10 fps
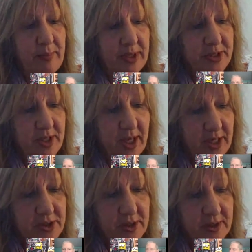
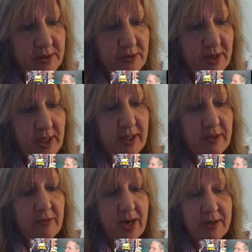education and training
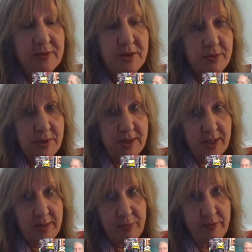around
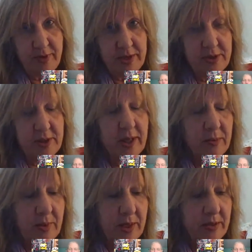suicide prevention and
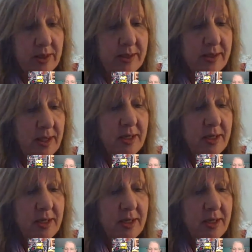awareness,